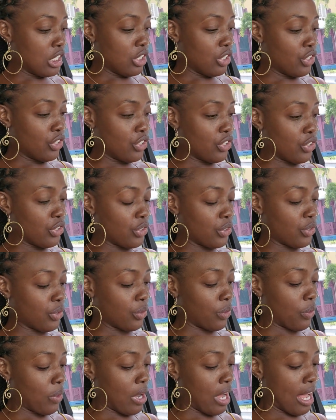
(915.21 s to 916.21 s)

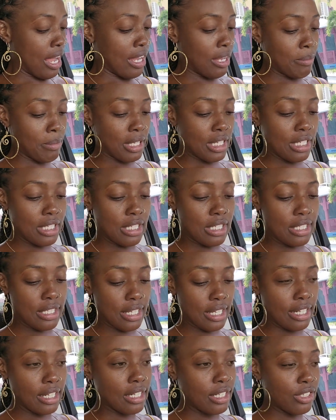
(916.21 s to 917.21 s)
So I am
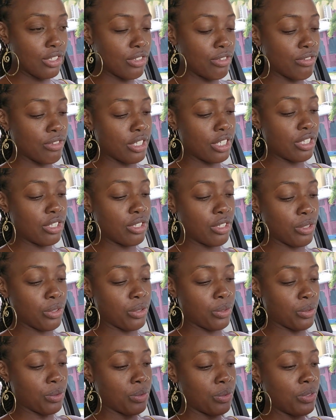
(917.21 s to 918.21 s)
excited to read
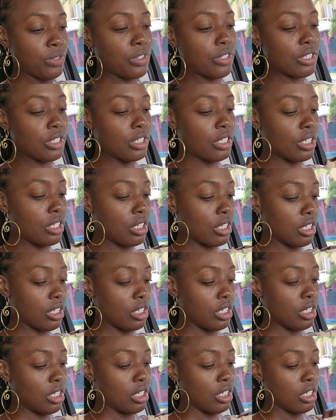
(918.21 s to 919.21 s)
those.
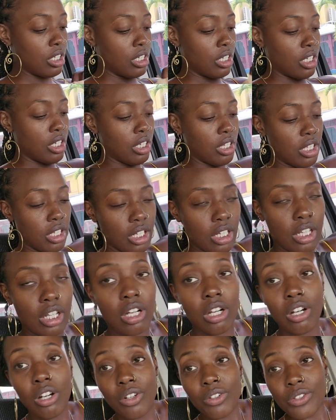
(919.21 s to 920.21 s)
And then
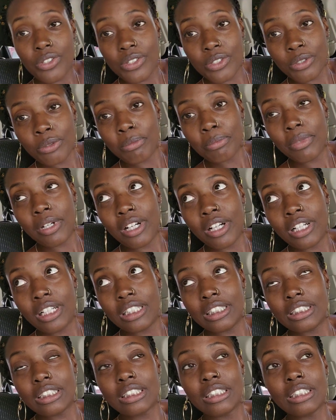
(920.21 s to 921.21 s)
I also bought